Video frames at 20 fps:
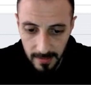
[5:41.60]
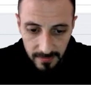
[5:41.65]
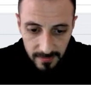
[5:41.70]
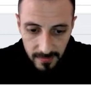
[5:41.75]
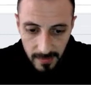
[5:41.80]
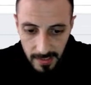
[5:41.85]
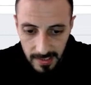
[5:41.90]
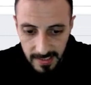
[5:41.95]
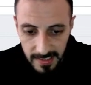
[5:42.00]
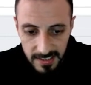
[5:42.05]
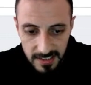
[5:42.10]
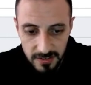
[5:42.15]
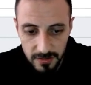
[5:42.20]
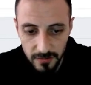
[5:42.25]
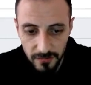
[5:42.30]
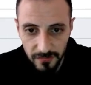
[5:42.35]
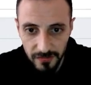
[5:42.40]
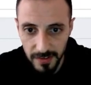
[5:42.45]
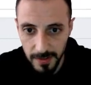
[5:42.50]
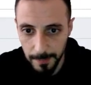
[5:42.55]
i need to
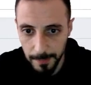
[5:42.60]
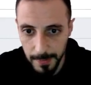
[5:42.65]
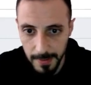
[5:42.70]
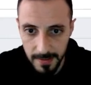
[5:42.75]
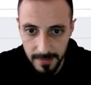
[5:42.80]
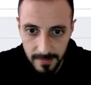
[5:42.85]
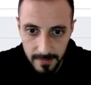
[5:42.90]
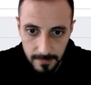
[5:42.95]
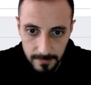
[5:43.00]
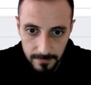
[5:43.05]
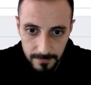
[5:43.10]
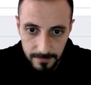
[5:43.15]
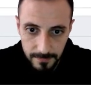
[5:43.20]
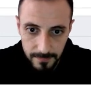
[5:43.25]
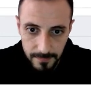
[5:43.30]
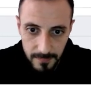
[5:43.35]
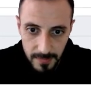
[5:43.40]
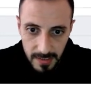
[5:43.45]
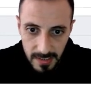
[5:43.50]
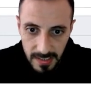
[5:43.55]
flip it
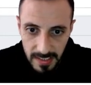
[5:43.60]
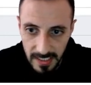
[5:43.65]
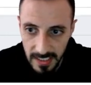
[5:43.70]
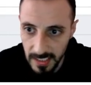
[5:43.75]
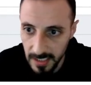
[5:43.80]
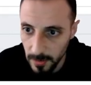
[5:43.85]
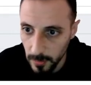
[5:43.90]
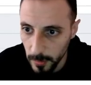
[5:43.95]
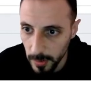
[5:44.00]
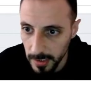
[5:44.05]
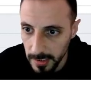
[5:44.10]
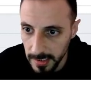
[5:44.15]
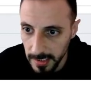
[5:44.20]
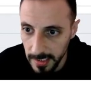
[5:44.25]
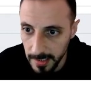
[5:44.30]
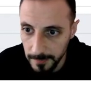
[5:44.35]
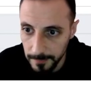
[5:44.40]
really quickly